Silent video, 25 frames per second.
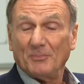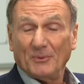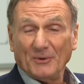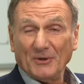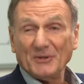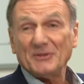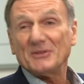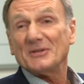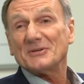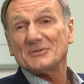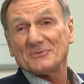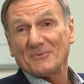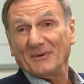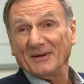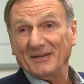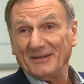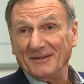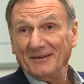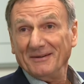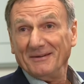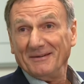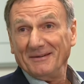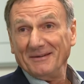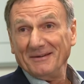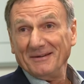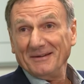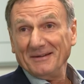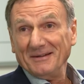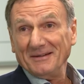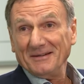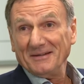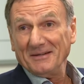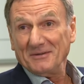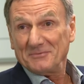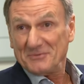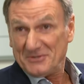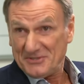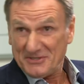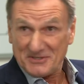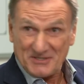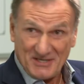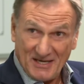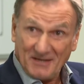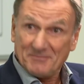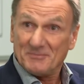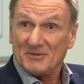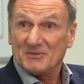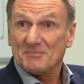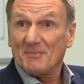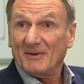Put it this way, it was the
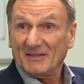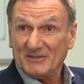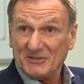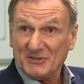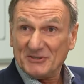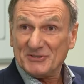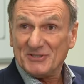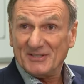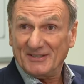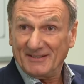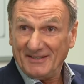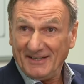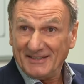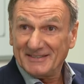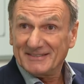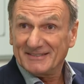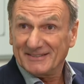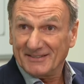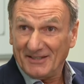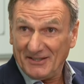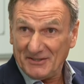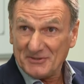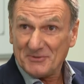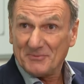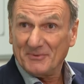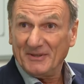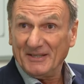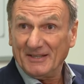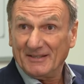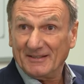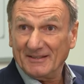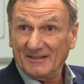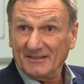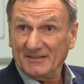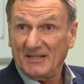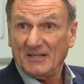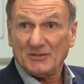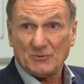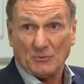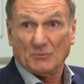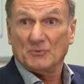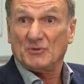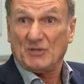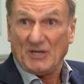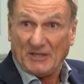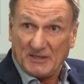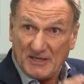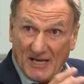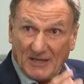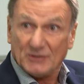same as Manchester United last week. And that's what I'm
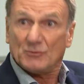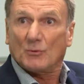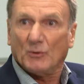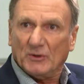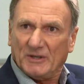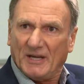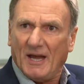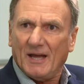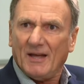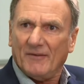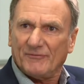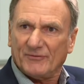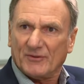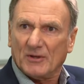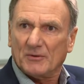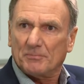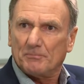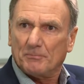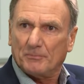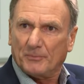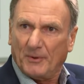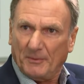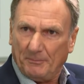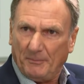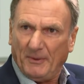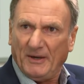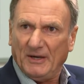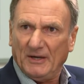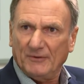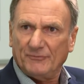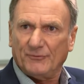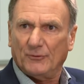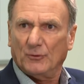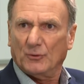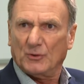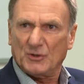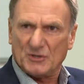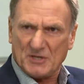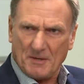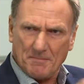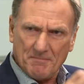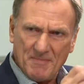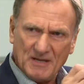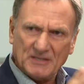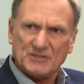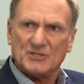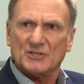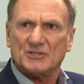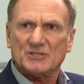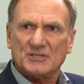saying, that's what you have to prepare for as a
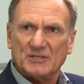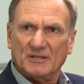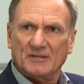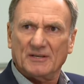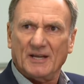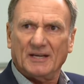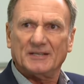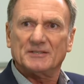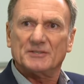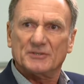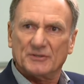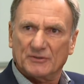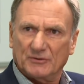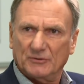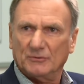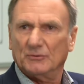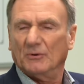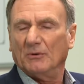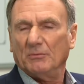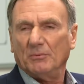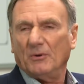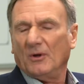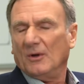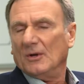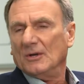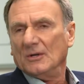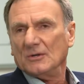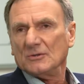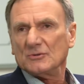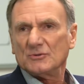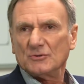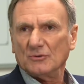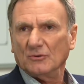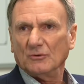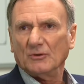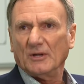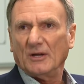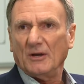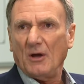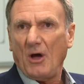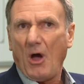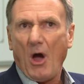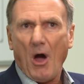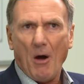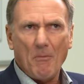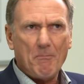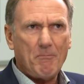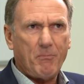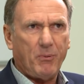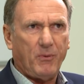Manchester United, who are surely
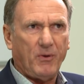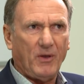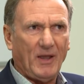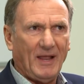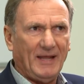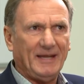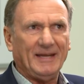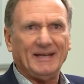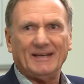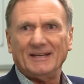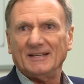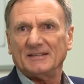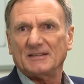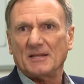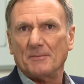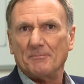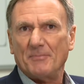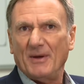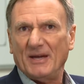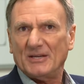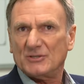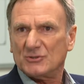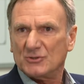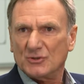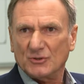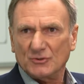are playing at the best.